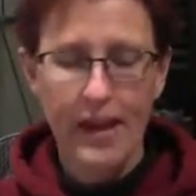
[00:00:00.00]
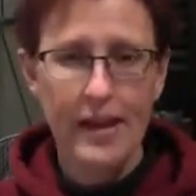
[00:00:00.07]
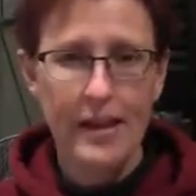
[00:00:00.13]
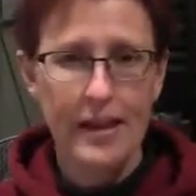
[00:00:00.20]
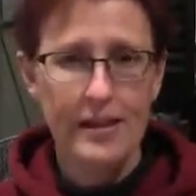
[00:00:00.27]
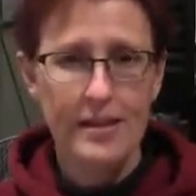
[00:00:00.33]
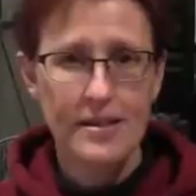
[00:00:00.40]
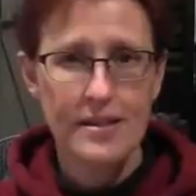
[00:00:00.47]

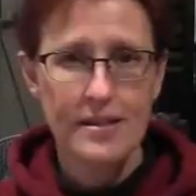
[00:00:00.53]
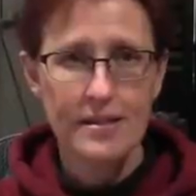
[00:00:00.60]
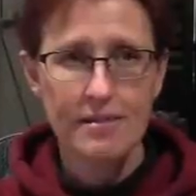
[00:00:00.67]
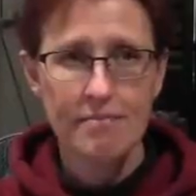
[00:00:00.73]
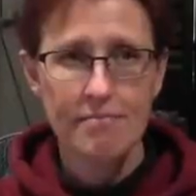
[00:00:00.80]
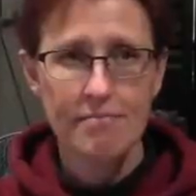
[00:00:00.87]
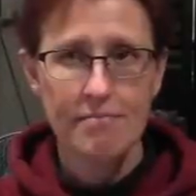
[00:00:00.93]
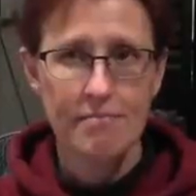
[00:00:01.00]
It's
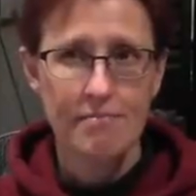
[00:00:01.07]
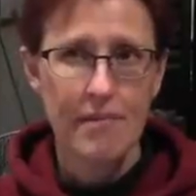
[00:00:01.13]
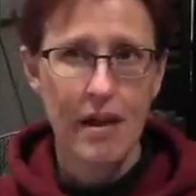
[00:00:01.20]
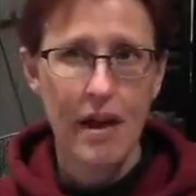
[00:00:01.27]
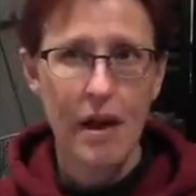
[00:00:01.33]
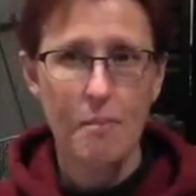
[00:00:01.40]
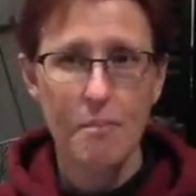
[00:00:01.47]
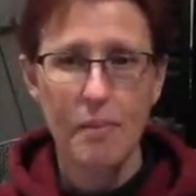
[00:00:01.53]

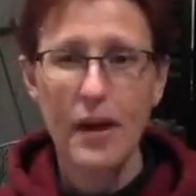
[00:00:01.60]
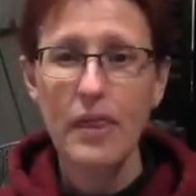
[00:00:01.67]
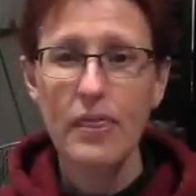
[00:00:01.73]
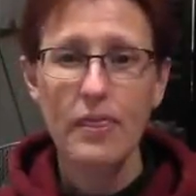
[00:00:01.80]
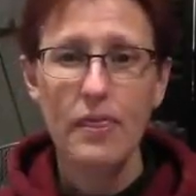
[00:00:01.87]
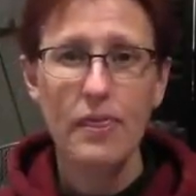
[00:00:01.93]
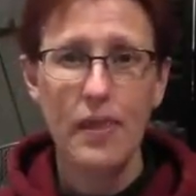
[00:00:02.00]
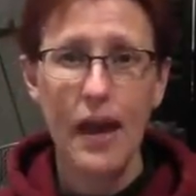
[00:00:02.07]
a
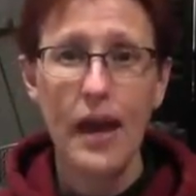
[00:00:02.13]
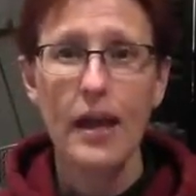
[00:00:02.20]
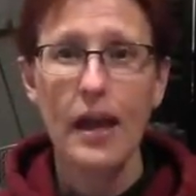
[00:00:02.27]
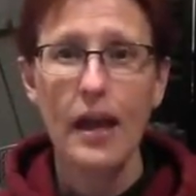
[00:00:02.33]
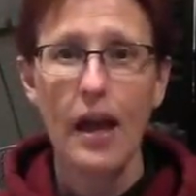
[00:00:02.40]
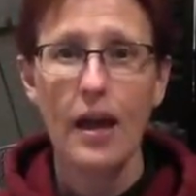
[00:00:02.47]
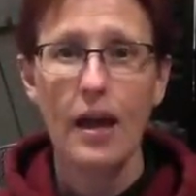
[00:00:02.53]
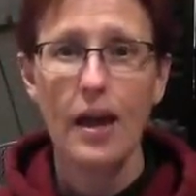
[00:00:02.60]
bit
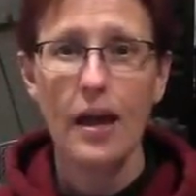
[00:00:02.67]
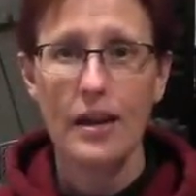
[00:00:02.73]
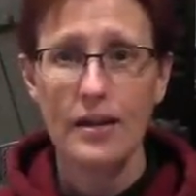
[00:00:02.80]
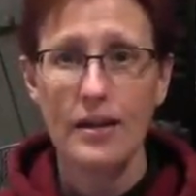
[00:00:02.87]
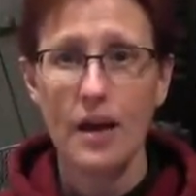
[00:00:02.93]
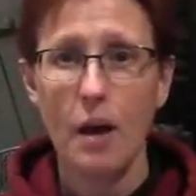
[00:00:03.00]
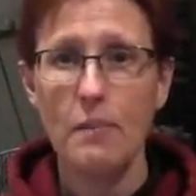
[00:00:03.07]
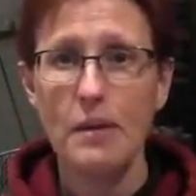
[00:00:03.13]
thick
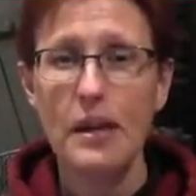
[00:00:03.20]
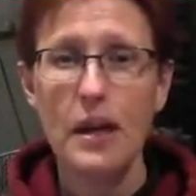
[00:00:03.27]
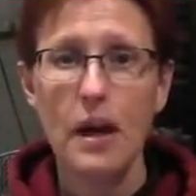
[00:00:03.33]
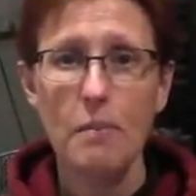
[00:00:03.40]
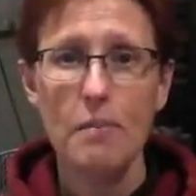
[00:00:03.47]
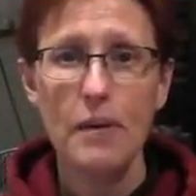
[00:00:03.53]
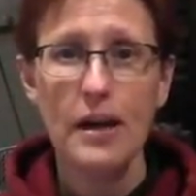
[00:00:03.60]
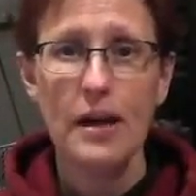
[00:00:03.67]
and gummy
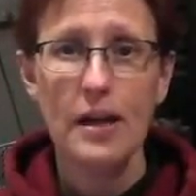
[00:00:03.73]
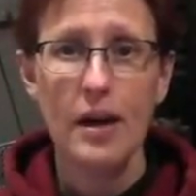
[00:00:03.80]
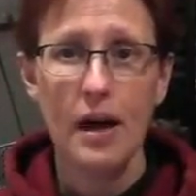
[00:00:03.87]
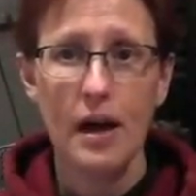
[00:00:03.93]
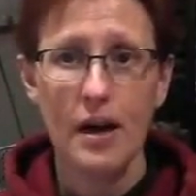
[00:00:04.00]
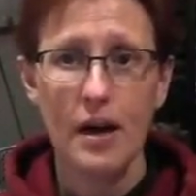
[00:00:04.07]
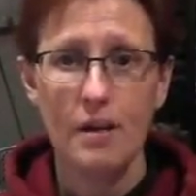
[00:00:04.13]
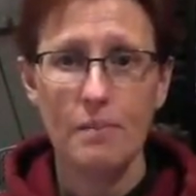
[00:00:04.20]
a bit.
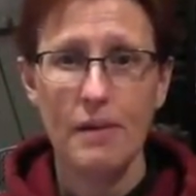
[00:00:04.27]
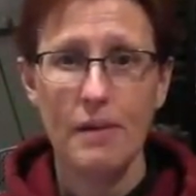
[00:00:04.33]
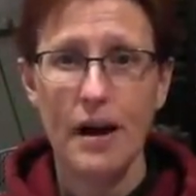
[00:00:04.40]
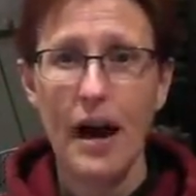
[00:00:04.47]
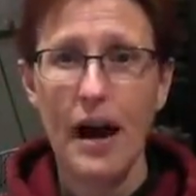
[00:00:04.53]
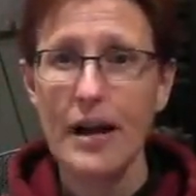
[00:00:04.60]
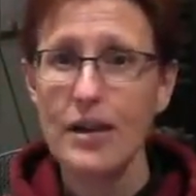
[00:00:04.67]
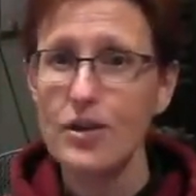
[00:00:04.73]

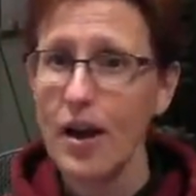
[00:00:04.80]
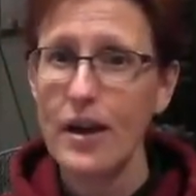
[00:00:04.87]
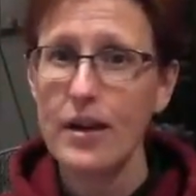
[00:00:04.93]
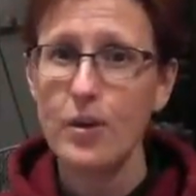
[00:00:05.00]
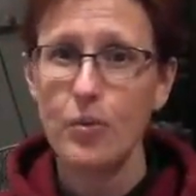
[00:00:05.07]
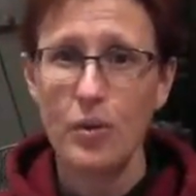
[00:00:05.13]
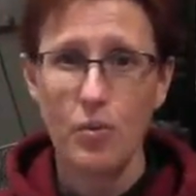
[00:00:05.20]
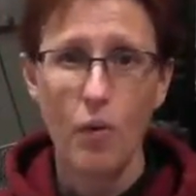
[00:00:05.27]
I tried
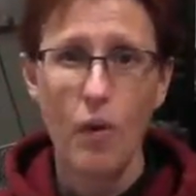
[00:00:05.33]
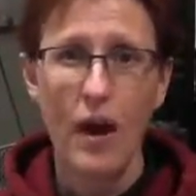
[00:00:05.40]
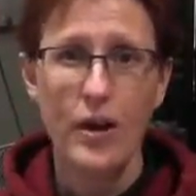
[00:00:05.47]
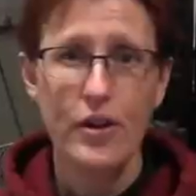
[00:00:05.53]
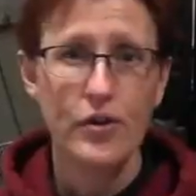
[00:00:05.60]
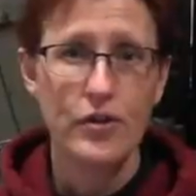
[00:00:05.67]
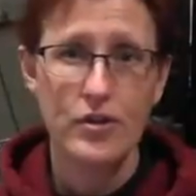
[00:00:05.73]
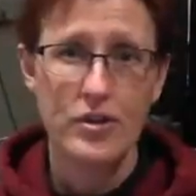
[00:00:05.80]
it with
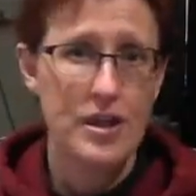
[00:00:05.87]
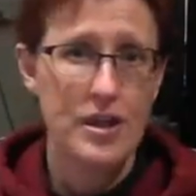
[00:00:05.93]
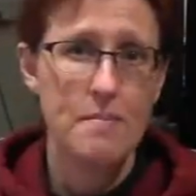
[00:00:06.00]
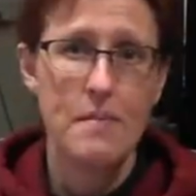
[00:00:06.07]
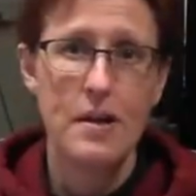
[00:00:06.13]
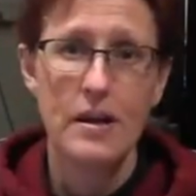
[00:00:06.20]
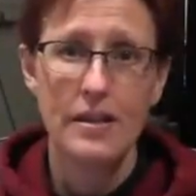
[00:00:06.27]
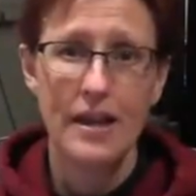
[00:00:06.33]
water or
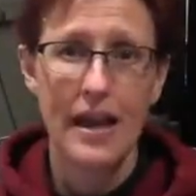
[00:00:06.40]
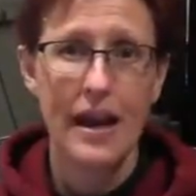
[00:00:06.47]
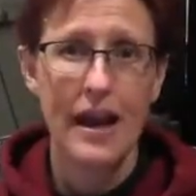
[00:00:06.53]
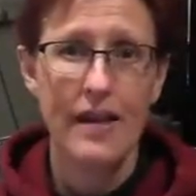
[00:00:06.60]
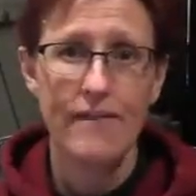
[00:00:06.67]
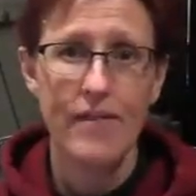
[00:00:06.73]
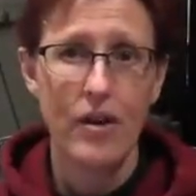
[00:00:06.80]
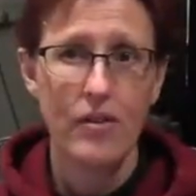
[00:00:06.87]
skim milk, and
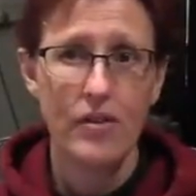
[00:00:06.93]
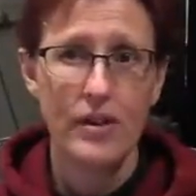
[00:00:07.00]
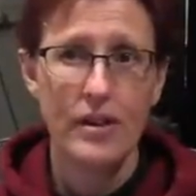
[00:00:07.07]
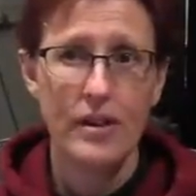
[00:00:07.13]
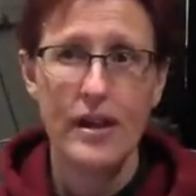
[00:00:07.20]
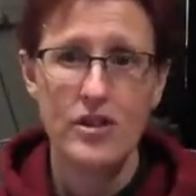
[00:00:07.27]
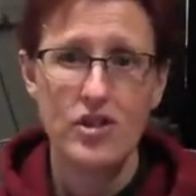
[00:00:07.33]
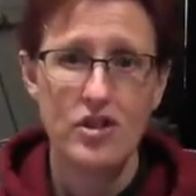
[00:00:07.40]

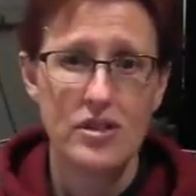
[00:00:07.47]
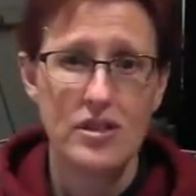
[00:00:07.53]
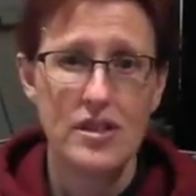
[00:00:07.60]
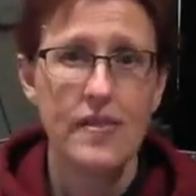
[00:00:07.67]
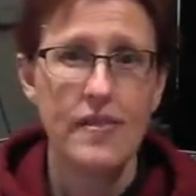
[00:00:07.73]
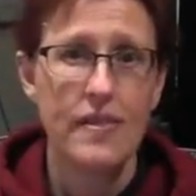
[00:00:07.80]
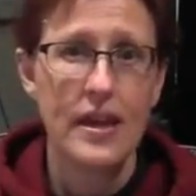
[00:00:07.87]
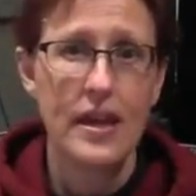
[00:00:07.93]
I just
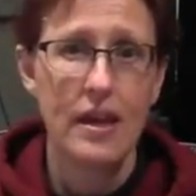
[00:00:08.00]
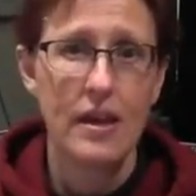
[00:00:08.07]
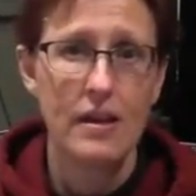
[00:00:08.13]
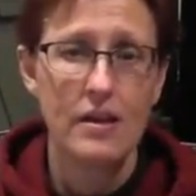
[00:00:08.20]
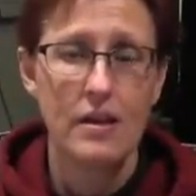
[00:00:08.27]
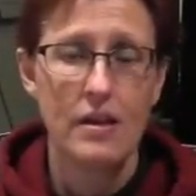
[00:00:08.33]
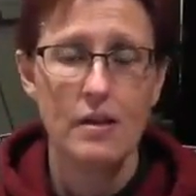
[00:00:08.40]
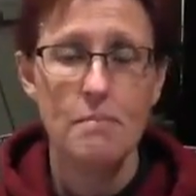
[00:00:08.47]
didn't think
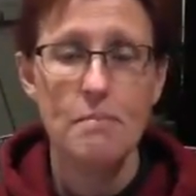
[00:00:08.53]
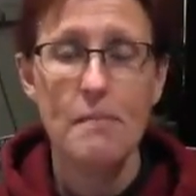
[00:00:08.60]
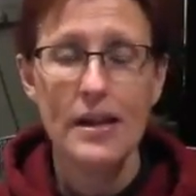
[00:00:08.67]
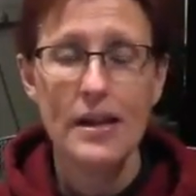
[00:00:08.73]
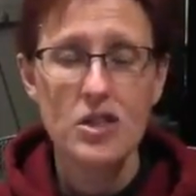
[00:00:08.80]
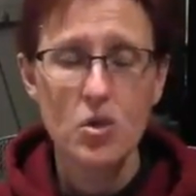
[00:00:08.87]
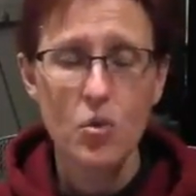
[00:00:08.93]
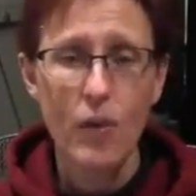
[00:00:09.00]
it
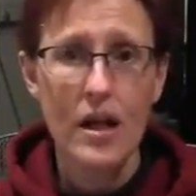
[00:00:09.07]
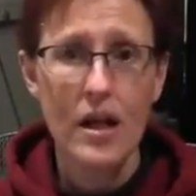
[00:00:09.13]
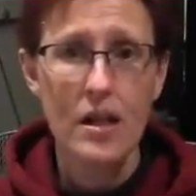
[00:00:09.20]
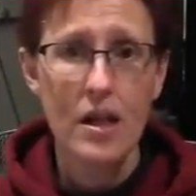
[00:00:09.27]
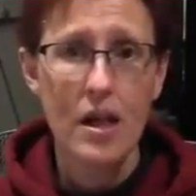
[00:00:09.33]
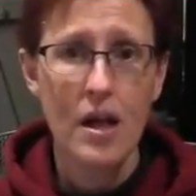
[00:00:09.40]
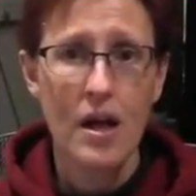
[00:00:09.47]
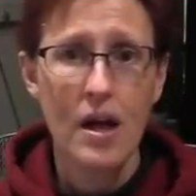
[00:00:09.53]
mixed
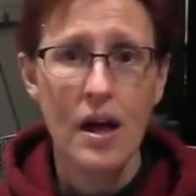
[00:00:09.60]
well.